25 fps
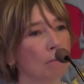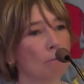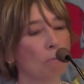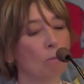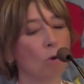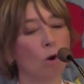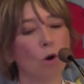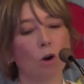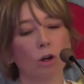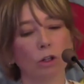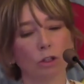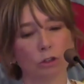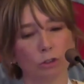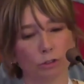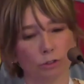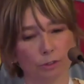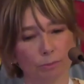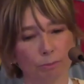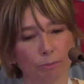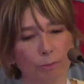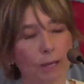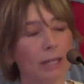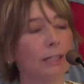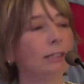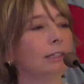more
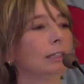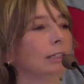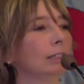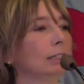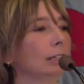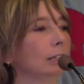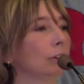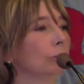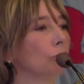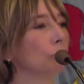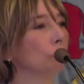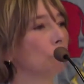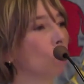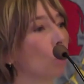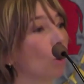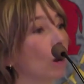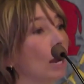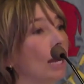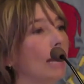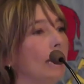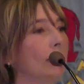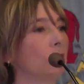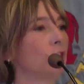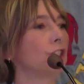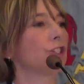competitive,
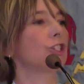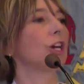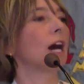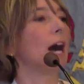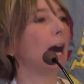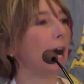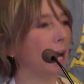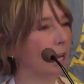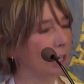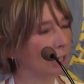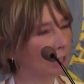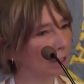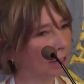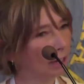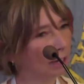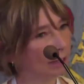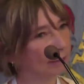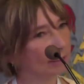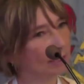more agile,